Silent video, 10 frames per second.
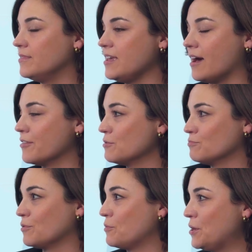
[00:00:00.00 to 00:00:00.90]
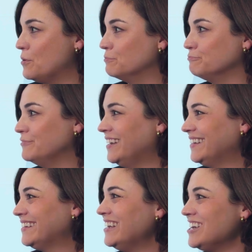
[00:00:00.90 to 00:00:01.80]
that we don't
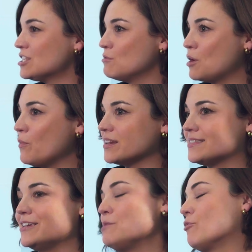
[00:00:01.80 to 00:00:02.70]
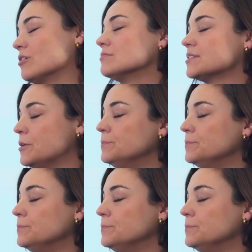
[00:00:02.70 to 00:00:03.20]
that we don't want to see anymore. So.